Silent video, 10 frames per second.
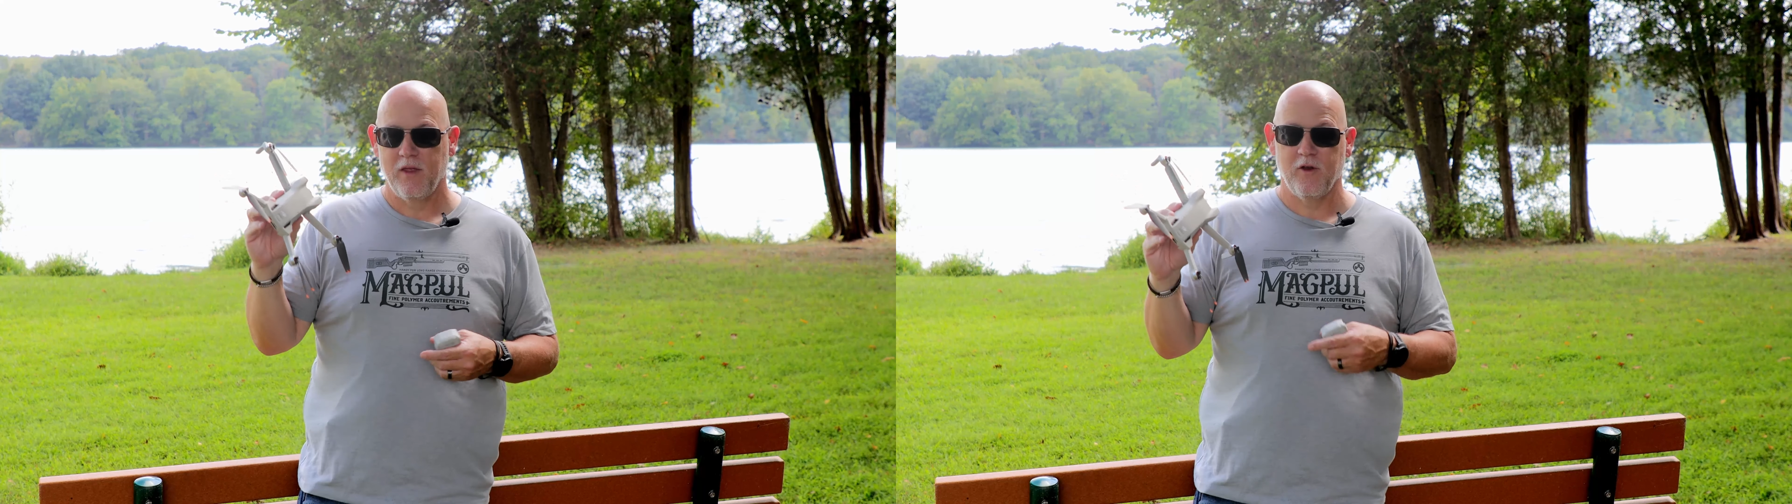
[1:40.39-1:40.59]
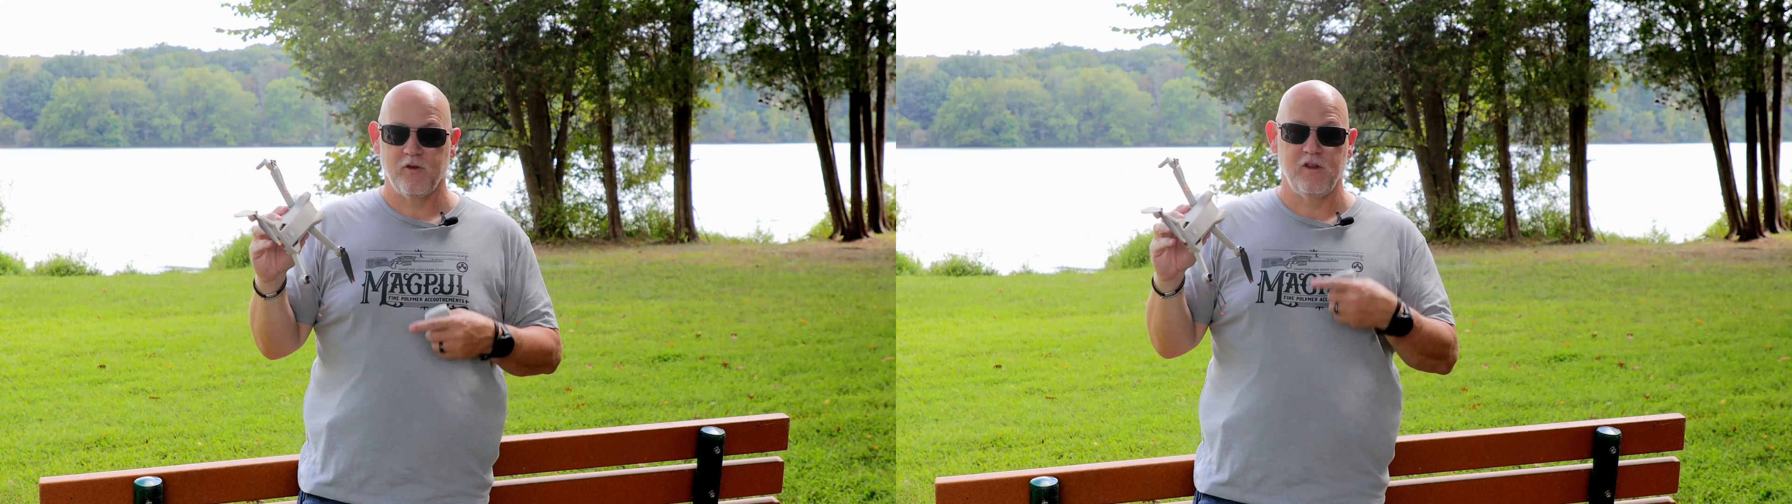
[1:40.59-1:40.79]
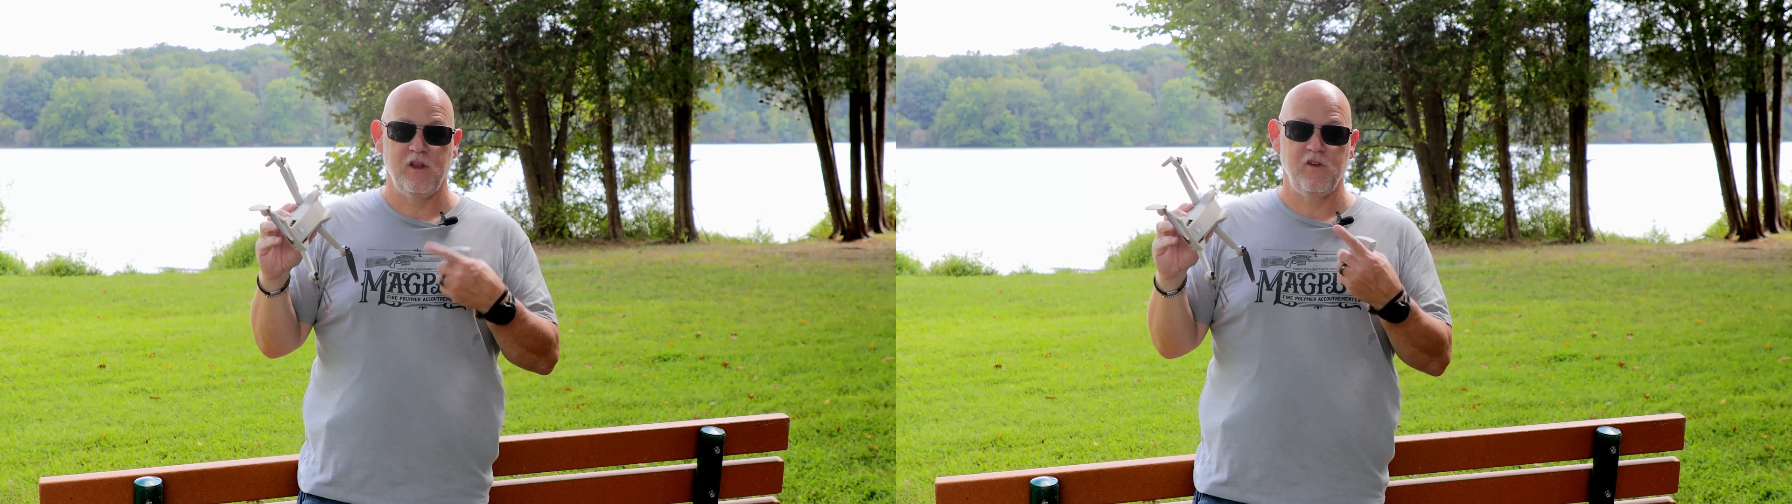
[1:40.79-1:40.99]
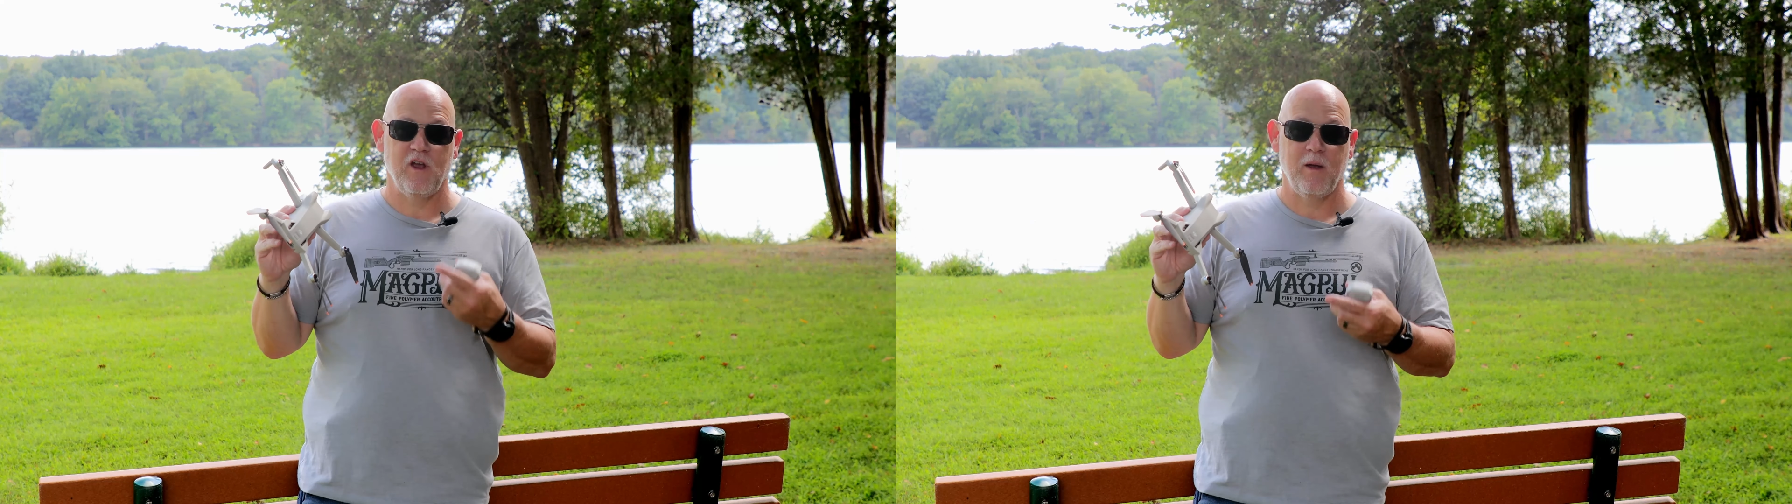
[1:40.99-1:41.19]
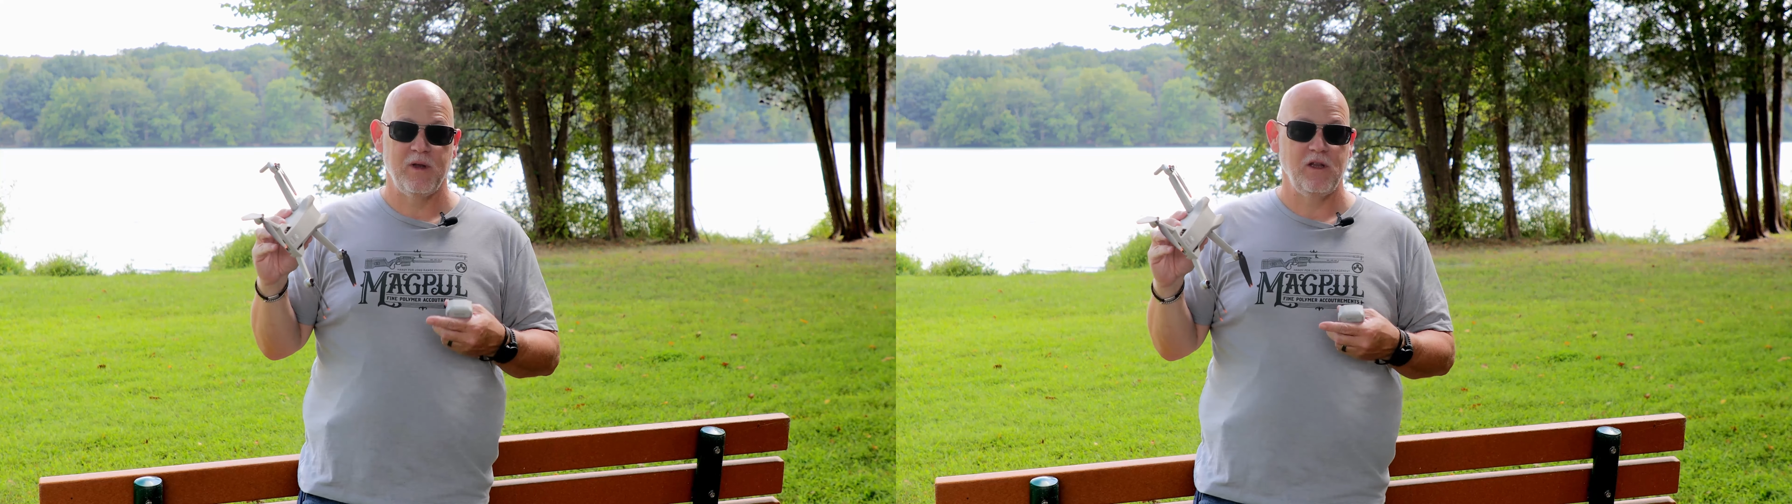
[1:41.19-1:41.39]
There's a
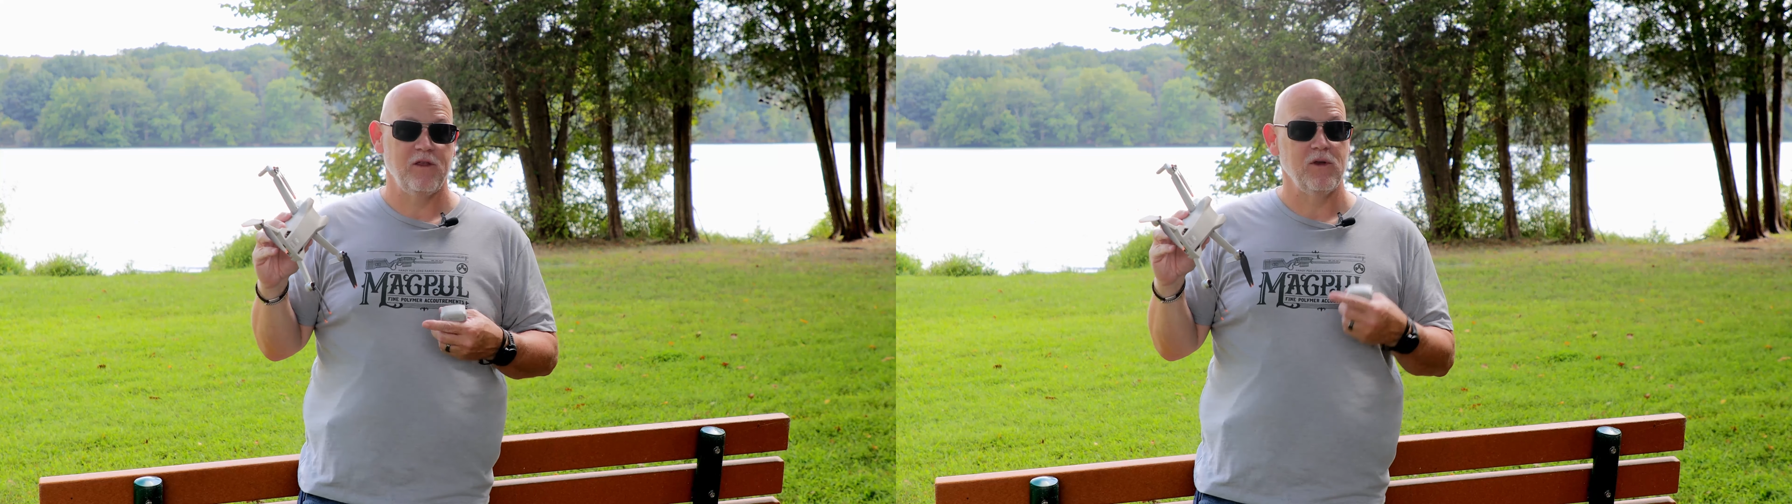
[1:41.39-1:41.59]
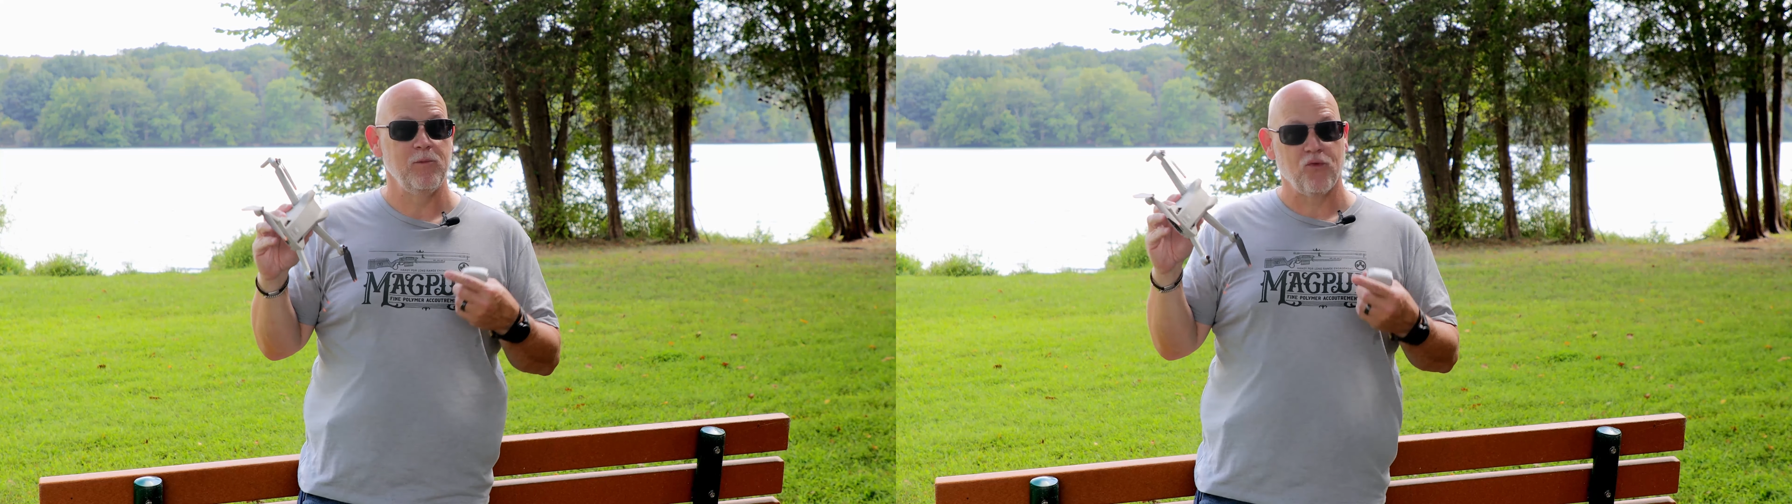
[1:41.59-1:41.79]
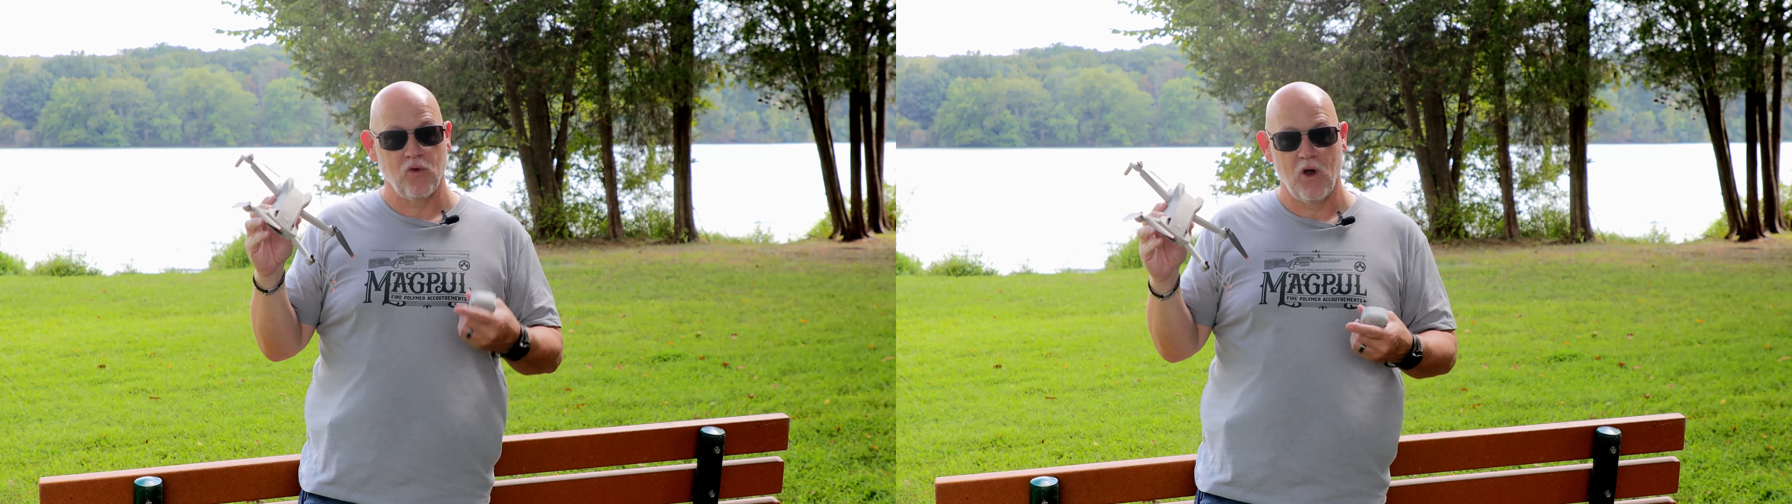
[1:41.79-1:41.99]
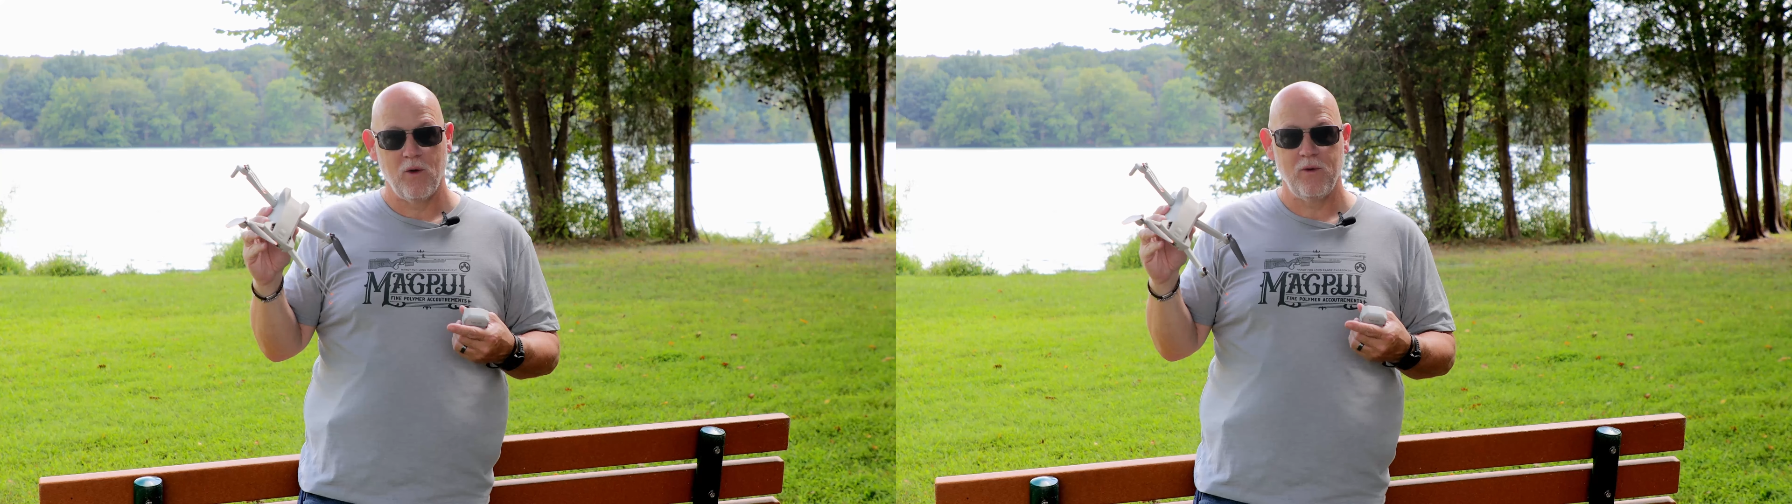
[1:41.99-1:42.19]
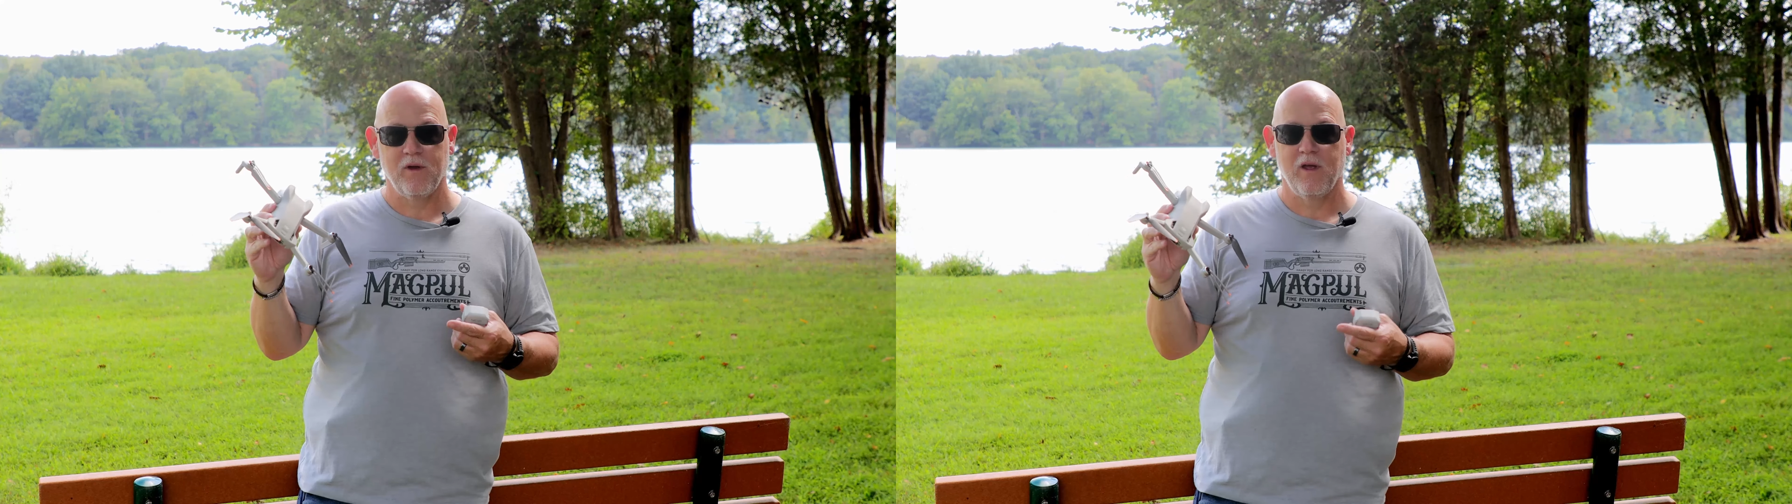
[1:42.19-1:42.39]
DJI Mini 3
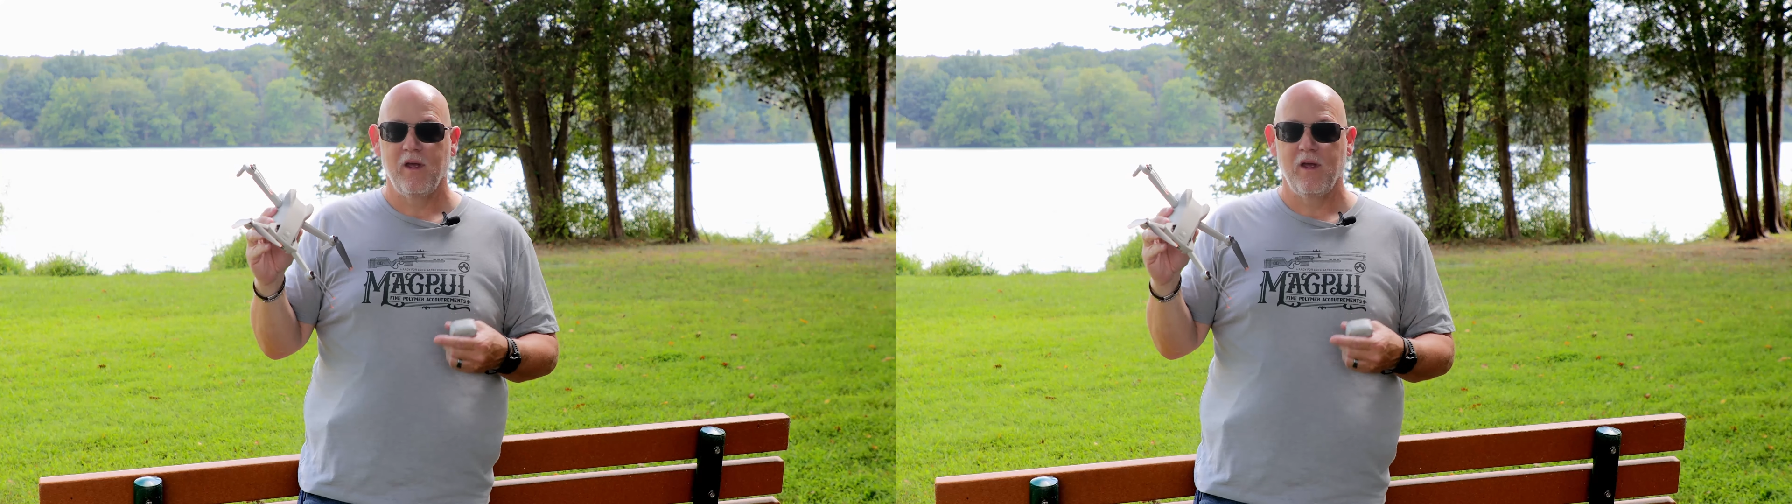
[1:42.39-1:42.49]
Pro,